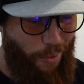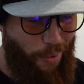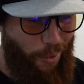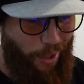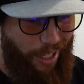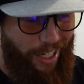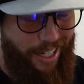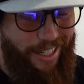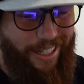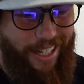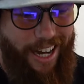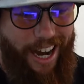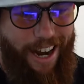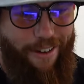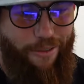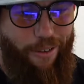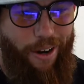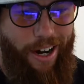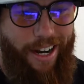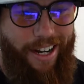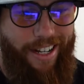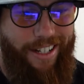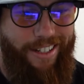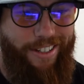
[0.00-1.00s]
We're going to dive
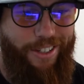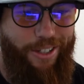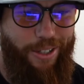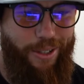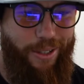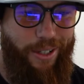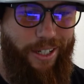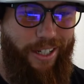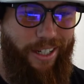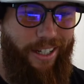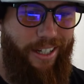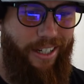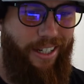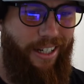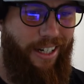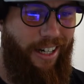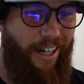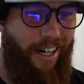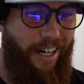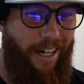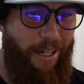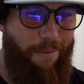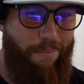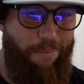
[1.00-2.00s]
right into it.
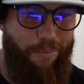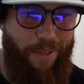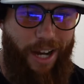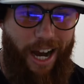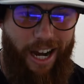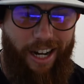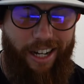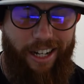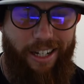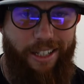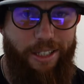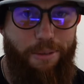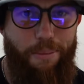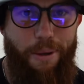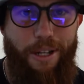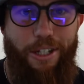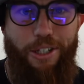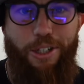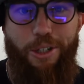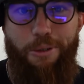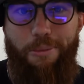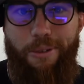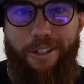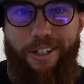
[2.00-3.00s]
I'm um, not going to
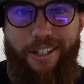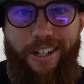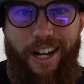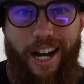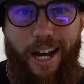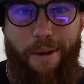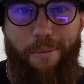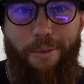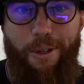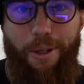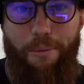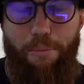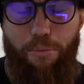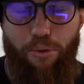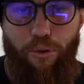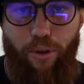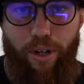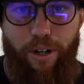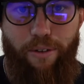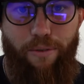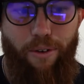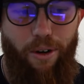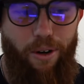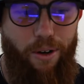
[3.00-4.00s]
spend too much time on the
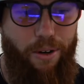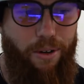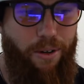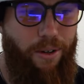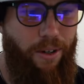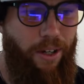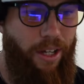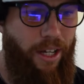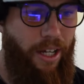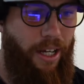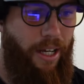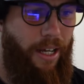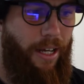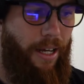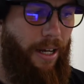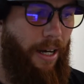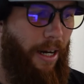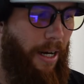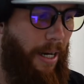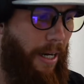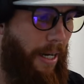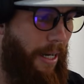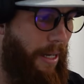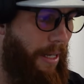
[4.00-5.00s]
pre roll,
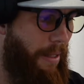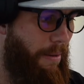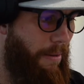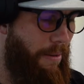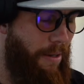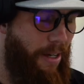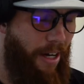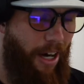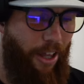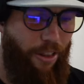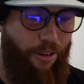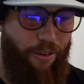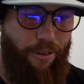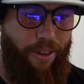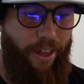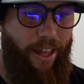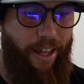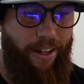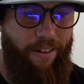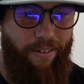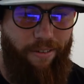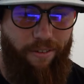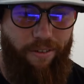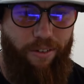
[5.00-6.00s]
uh, other
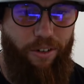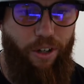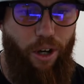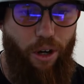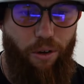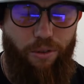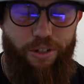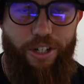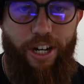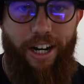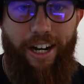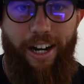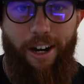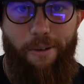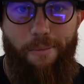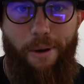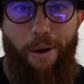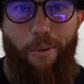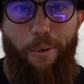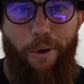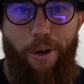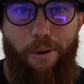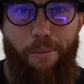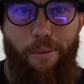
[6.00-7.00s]
than go check out my
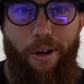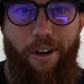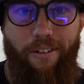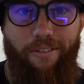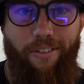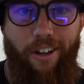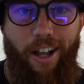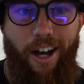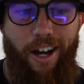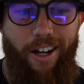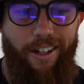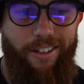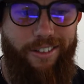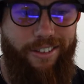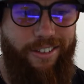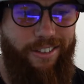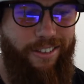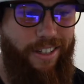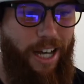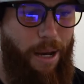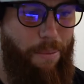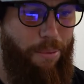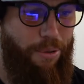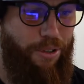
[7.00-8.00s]
Winter Ball vlogs.
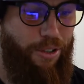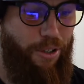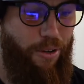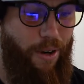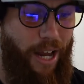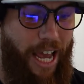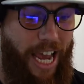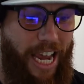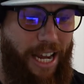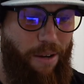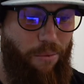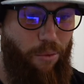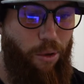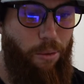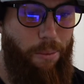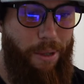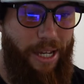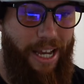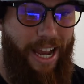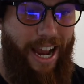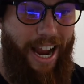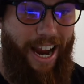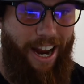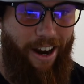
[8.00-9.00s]
Episode 8 will
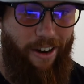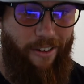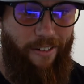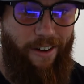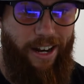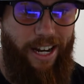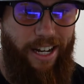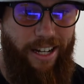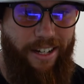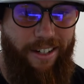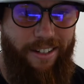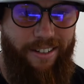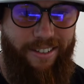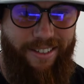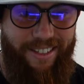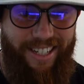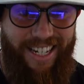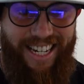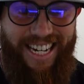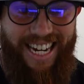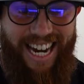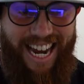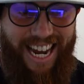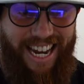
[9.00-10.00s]
be airing
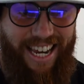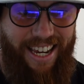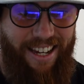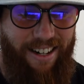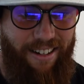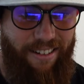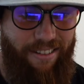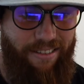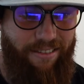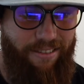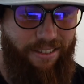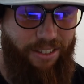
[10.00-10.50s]
tonight.